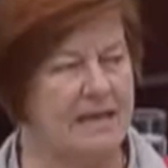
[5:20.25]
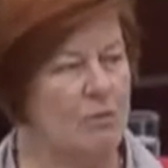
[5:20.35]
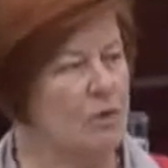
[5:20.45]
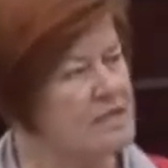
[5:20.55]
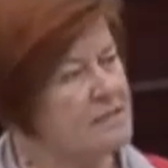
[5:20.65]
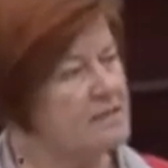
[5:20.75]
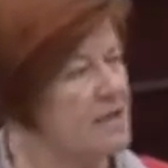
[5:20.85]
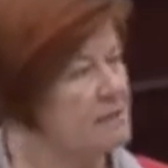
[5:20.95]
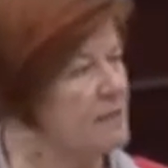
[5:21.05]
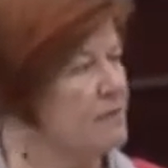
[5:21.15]
And yet, what's the
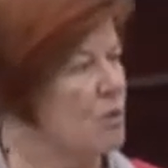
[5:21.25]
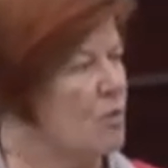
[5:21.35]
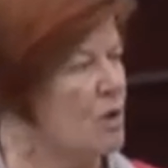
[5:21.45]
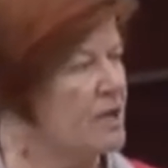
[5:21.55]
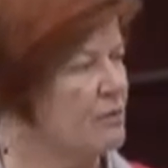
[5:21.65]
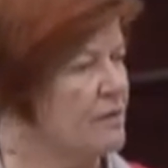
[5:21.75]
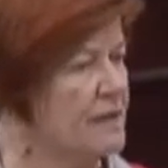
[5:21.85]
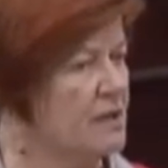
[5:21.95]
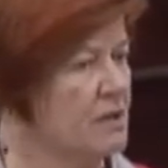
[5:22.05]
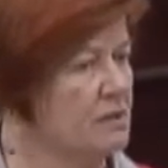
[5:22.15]
timeline we're working
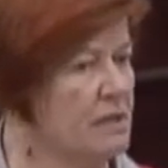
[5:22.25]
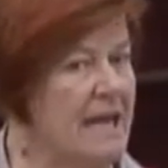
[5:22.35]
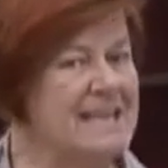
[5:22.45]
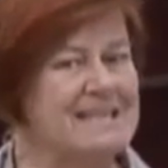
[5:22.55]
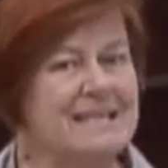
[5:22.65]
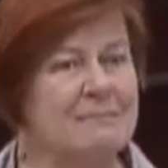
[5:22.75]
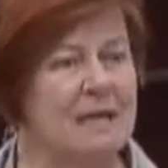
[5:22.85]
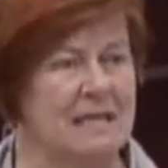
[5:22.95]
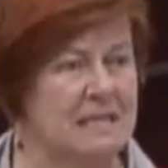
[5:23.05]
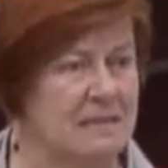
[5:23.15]
with here? 18
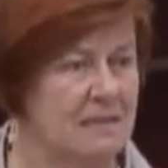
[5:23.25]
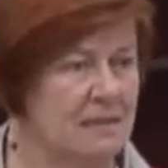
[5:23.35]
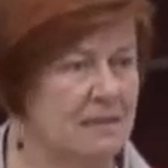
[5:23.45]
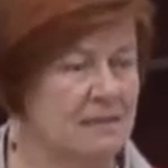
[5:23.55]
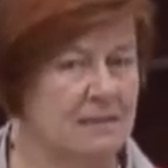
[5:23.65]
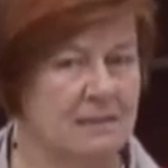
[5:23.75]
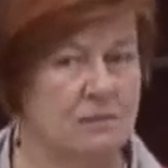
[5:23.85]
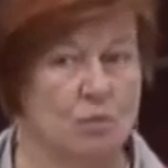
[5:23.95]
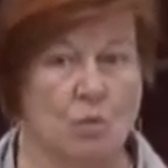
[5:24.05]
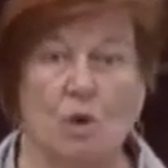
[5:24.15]
months.
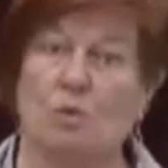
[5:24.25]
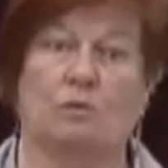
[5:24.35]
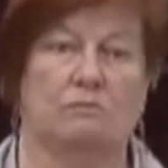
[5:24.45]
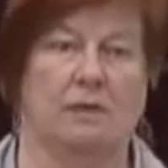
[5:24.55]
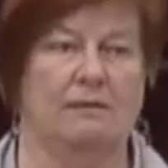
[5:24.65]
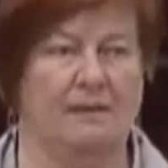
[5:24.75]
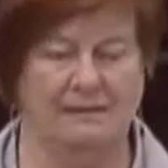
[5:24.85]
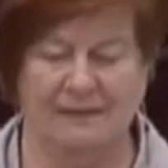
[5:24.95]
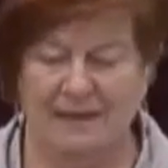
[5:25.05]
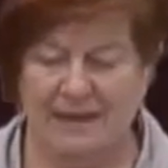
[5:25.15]
Whoa.
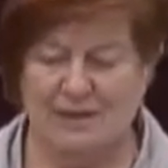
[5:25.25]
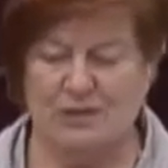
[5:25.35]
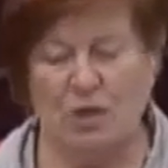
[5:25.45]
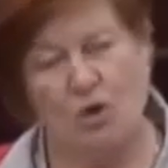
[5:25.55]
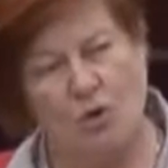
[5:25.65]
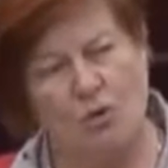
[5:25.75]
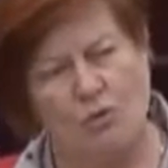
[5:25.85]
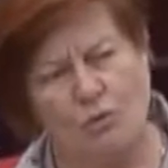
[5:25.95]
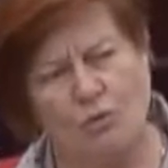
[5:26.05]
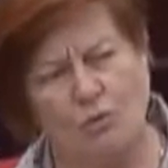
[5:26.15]

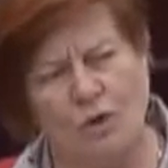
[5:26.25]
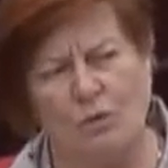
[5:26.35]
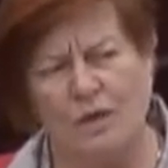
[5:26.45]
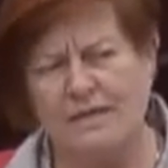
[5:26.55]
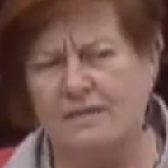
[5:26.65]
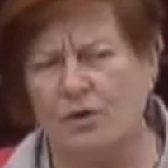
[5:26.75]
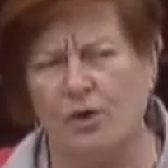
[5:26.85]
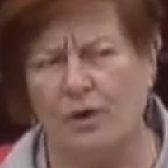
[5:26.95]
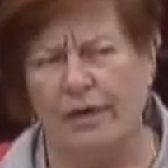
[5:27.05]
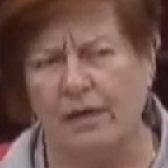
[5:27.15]
So what's the
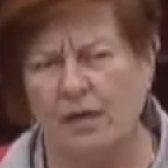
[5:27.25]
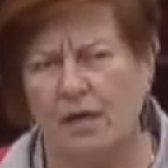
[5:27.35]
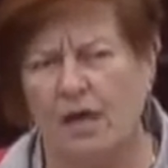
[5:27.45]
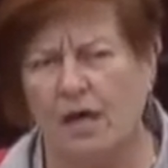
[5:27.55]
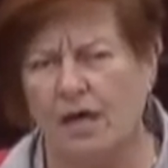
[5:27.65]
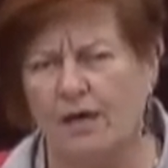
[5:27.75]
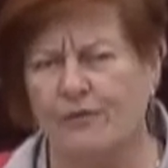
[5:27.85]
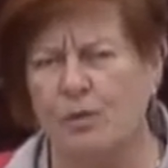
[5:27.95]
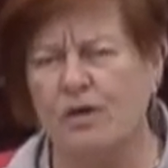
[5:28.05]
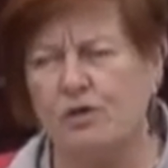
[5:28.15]
hurry?
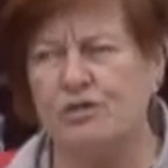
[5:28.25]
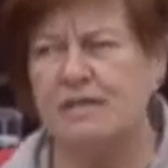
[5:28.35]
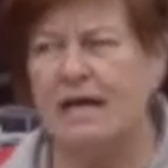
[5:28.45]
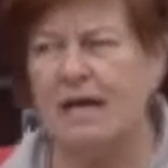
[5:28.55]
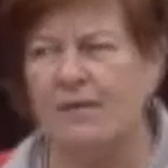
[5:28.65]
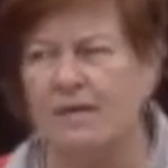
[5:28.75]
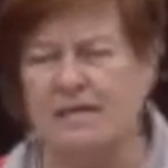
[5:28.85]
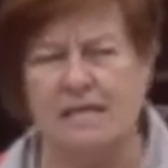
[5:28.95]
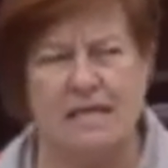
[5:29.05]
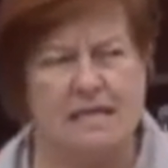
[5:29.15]
If you understand that
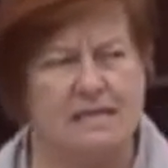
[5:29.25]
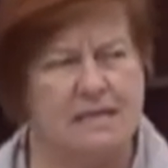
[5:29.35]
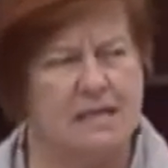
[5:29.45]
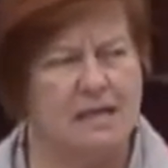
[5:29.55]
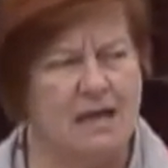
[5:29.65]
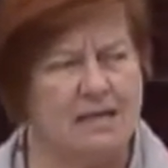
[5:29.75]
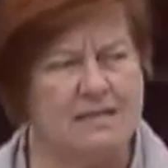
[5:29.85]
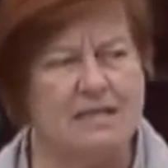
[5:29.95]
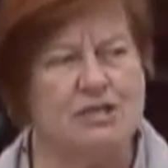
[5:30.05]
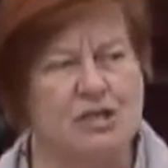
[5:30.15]
it takes
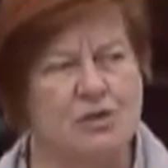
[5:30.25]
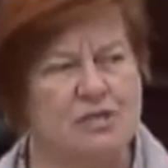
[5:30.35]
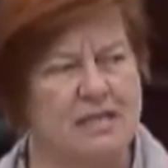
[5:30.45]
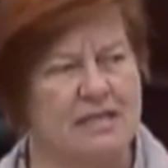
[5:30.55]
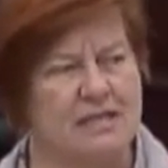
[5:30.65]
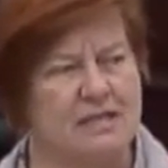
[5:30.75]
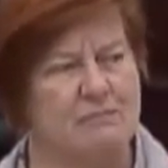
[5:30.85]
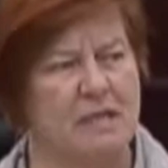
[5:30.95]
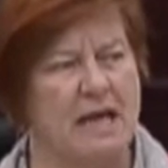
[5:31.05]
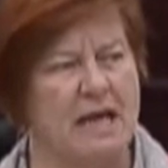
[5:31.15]
6 years to get this
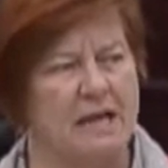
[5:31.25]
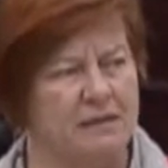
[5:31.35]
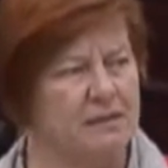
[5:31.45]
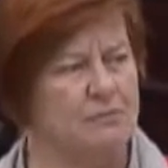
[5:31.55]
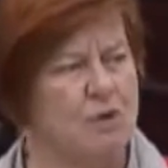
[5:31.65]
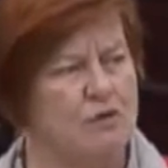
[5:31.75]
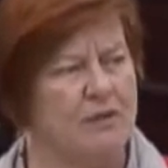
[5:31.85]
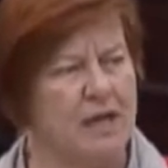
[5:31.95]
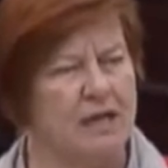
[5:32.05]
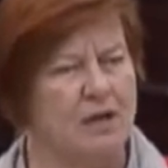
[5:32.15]
plan
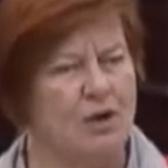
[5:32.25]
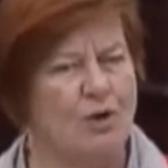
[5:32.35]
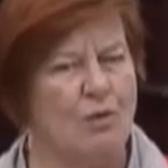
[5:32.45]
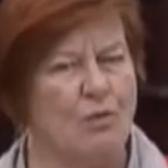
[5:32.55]
moving,